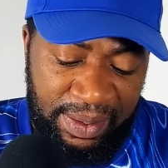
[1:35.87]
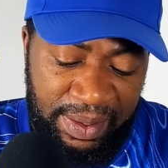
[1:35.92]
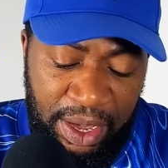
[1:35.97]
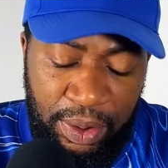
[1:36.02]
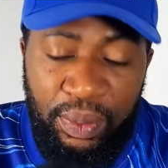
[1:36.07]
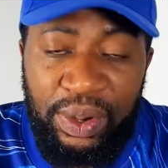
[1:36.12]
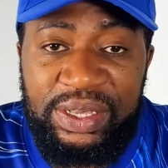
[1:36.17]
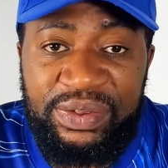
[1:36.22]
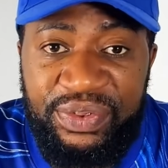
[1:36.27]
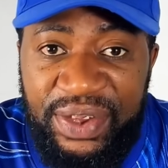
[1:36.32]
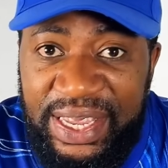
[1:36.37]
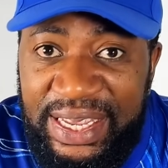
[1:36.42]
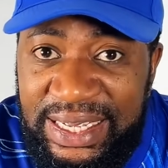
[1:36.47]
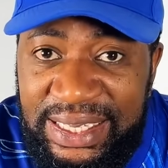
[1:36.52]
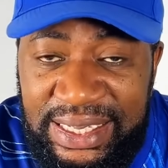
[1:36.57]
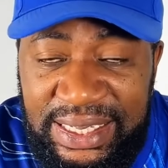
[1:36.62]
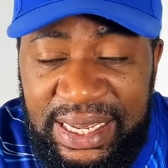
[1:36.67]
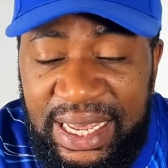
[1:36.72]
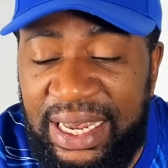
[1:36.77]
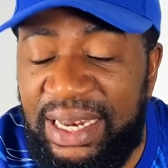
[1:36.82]
Went for
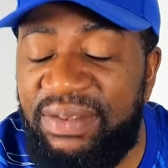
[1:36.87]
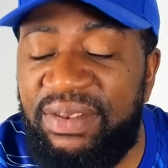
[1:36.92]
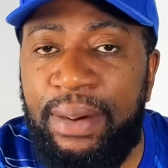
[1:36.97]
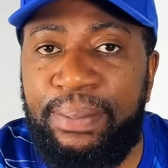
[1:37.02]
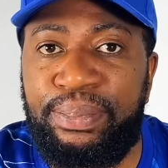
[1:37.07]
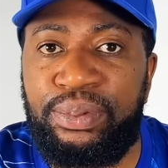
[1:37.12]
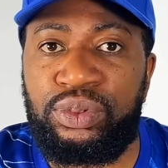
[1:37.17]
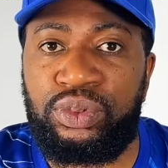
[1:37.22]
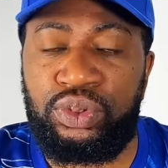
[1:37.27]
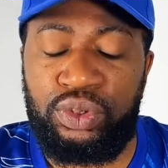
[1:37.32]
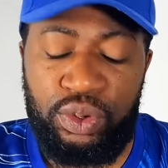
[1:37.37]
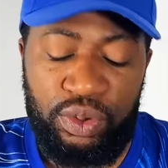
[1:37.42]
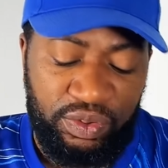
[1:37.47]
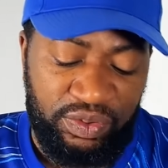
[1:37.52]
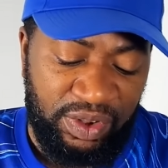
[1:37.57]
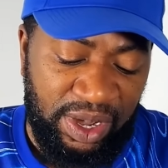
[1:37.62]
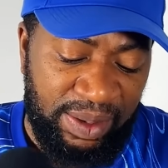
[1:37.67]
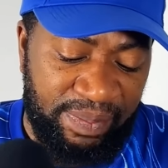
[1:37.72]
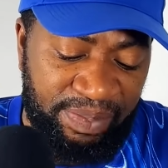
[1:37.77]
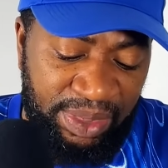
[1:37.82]
Ekitike, Liverpool took over.